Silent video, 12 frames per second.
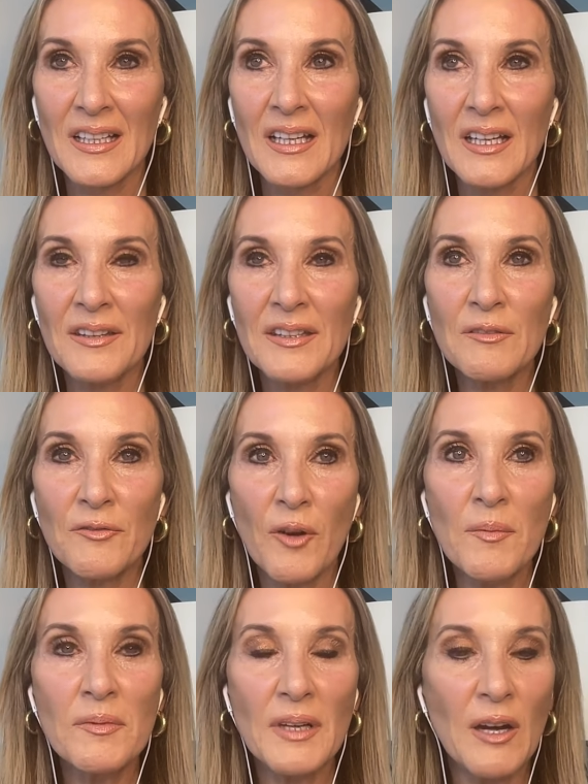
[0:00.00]
I think
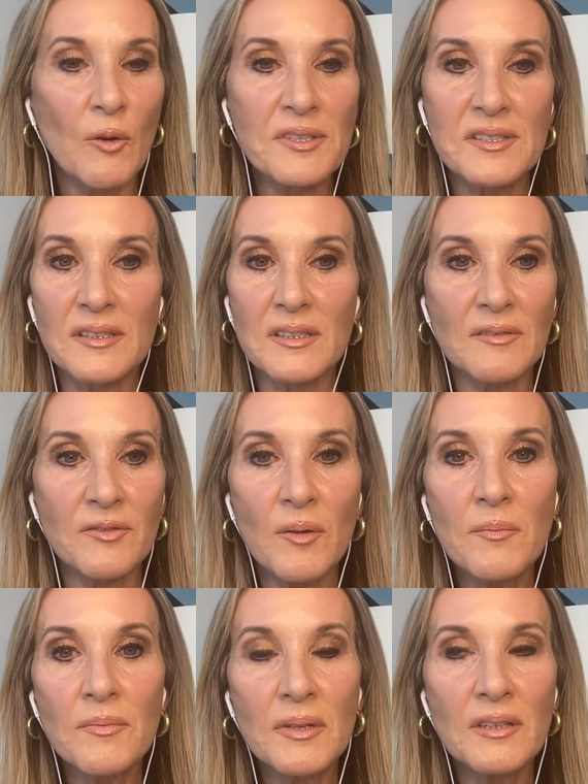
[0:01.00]
from I always did it
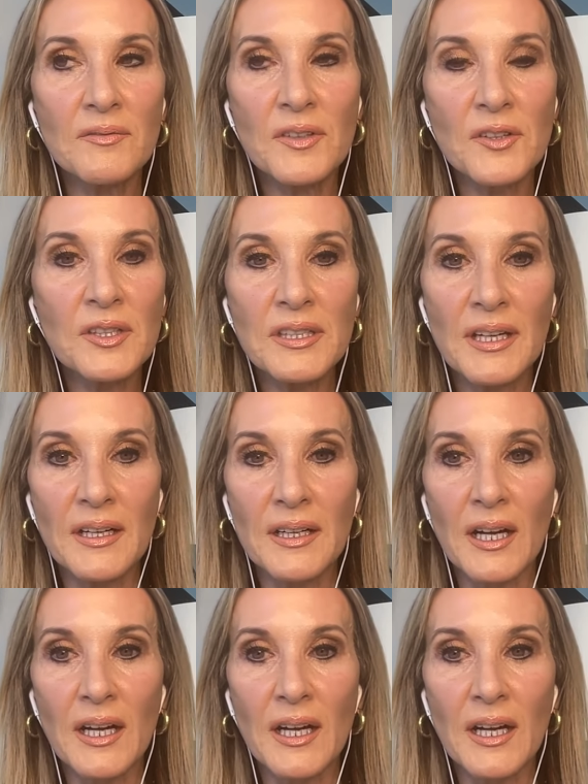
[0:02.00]
from very young.